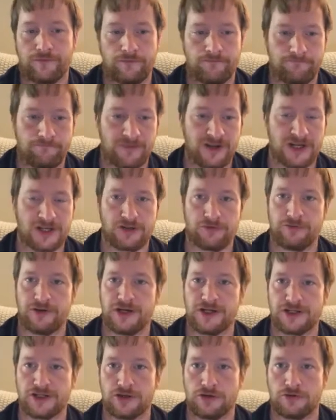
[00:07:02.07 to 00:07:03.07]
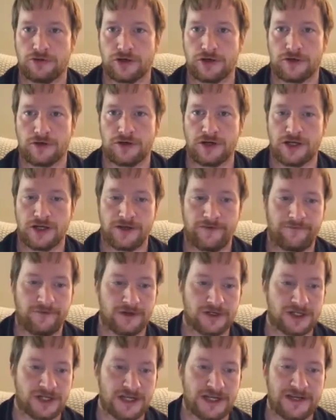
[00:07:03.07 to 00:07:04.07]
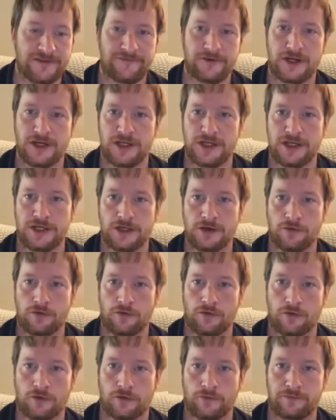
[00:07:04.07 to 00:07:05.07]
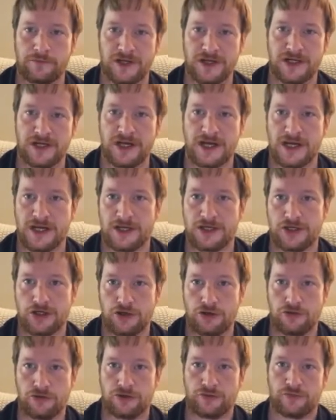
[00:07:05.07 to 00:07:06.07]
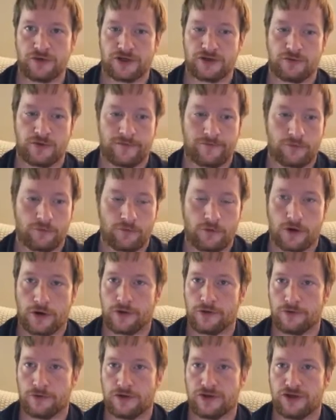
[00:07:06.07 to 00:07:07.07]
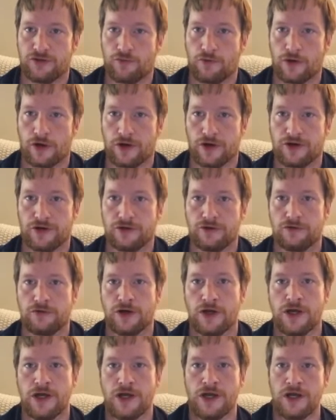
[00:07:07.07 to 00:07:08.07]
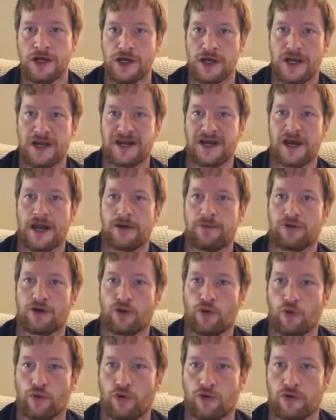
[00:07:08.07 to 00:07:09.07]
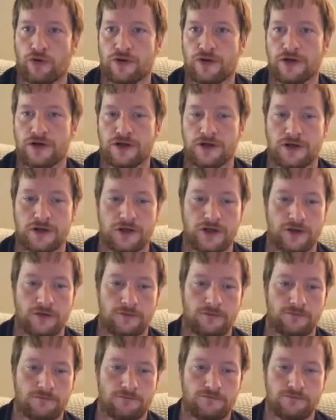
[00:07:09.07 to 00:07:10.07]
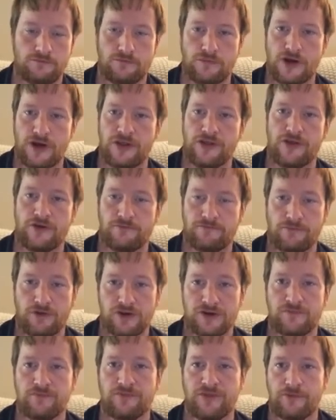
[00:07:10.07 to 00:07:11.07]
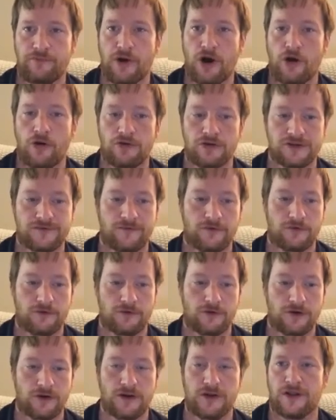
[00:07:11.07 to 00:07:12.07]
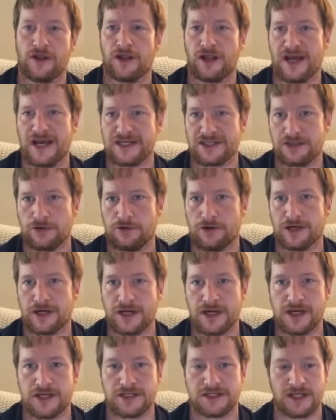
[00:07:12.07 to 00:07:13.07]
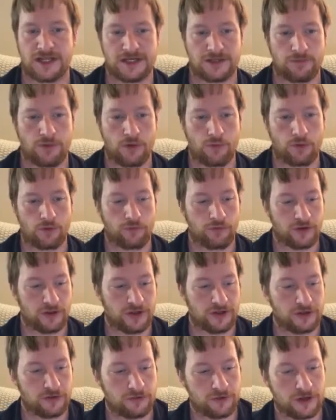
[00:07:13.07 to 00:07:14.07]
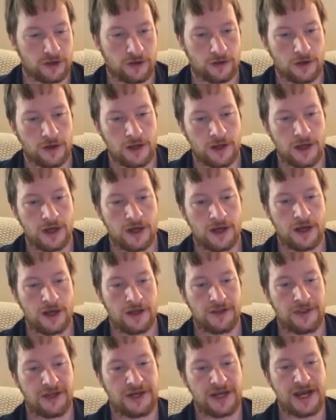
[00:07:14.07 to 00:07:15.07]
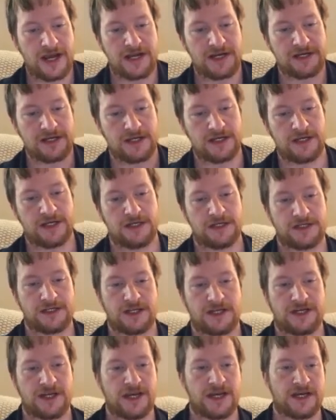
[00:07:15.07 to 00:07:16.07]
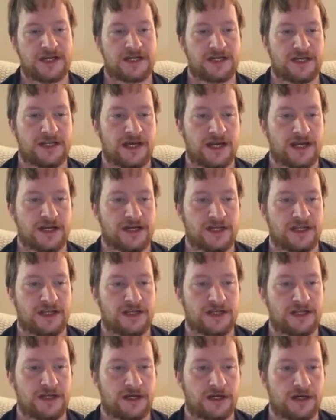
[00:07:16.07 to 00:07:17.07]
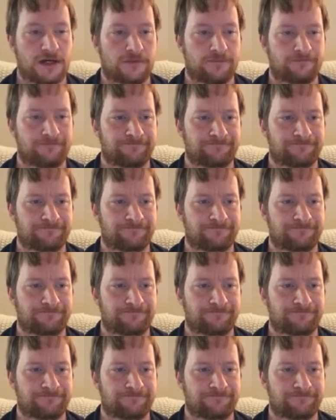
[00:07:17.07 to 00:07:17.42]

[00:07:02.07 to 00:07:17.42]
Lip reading: pick 3 is doing. If it's evening or midday, choose whichever one of those you want to do, and you got to record the balls for the last 30 days. That's what we're really doing here. The date is the date that the